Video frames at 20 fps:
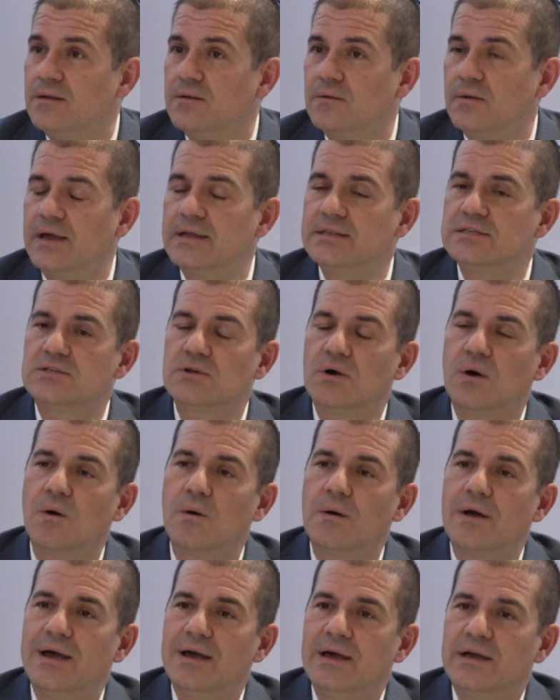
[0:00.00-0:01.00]
right?
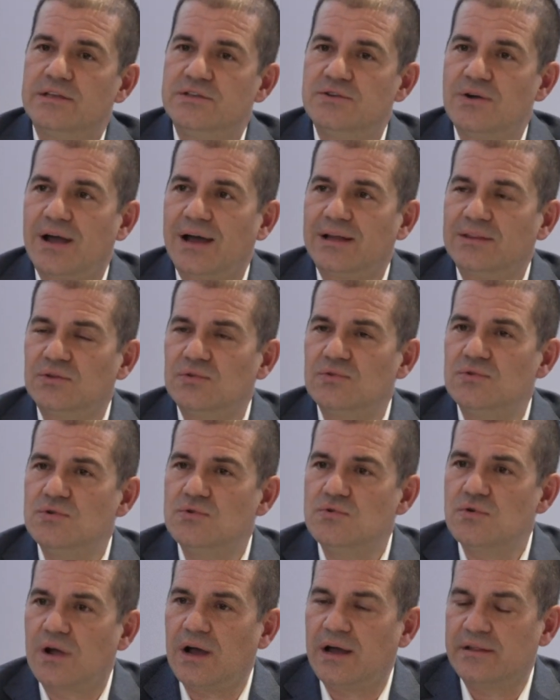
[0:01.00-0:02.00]
So you have to
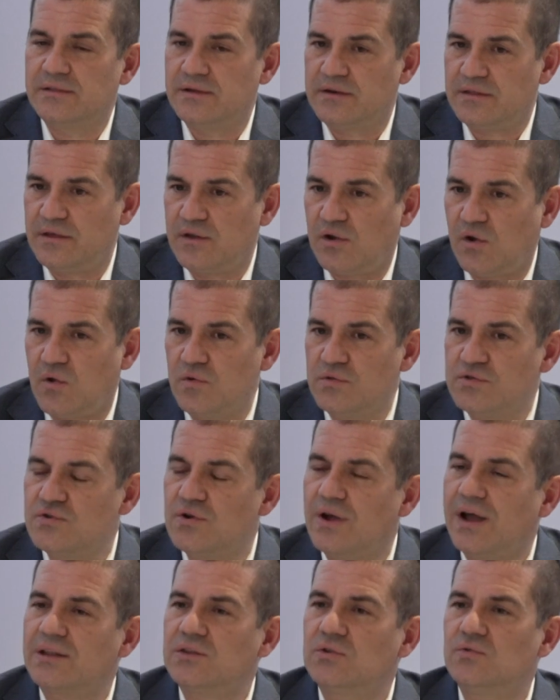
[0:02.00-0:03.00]
look under the hood, you
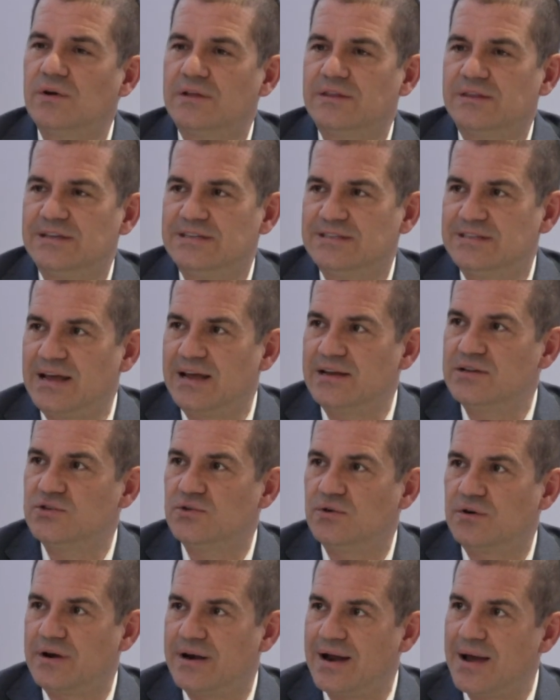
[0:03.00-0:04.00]
have to understand
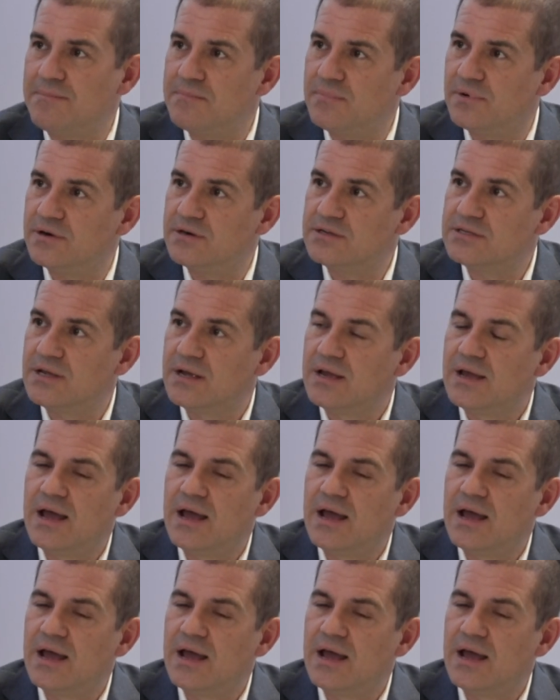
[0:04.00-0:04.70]
your numbers,